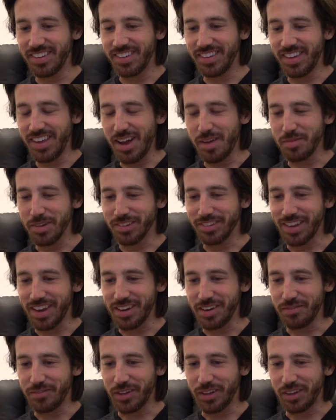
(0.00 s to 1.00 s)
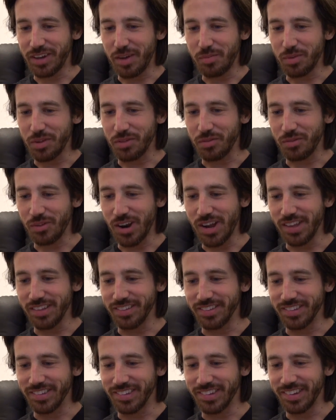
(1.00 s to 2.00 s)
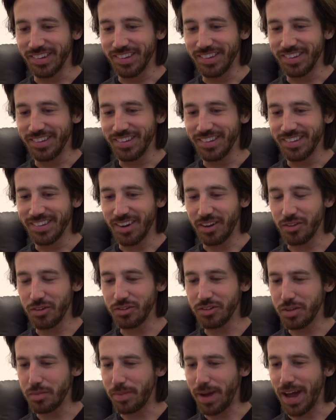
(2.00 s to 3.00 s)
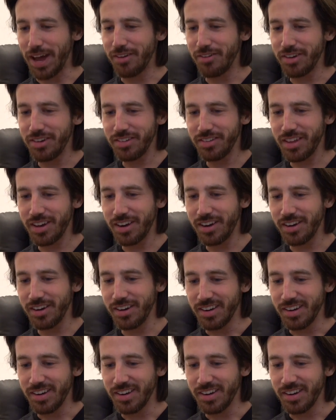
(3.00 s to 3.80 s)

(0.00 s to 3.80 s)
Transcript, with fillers: yeah, I'm excited to fill it up with friends. Are those the batteries there?